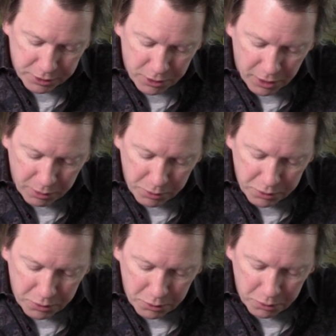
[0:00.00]
starting
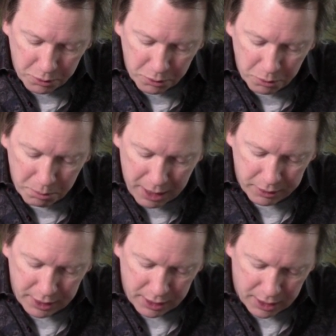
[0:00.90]
with two
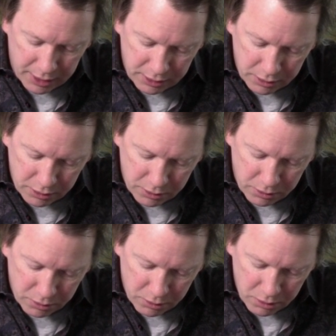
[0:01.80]
parallel lines,
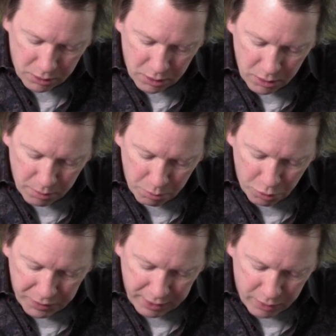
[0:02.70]

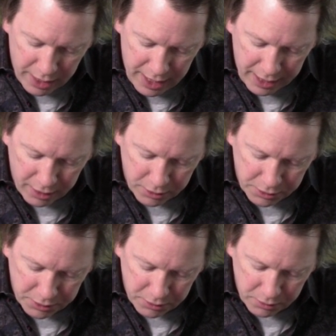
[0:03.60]
moving at right
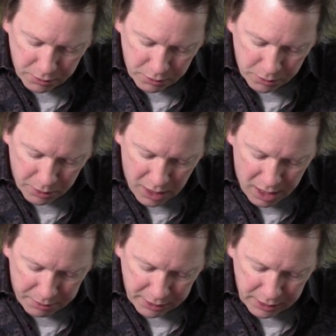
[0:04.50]
angles to a
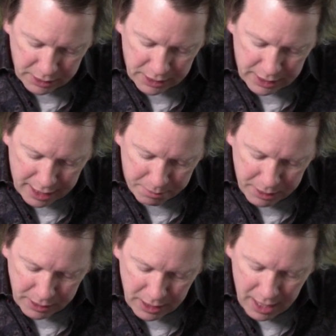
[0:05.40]
common
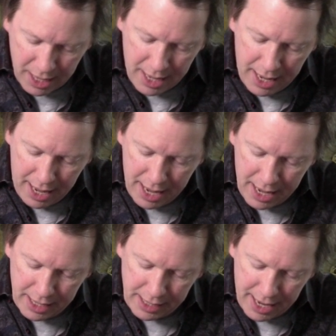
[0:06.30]
segment,
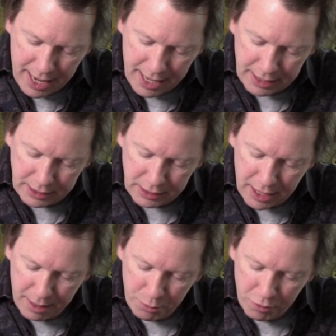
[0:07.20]
and as
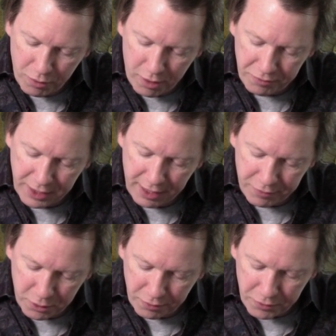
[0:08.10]
they move off, they get
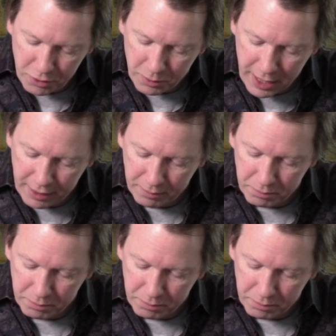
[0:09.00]
further and further away.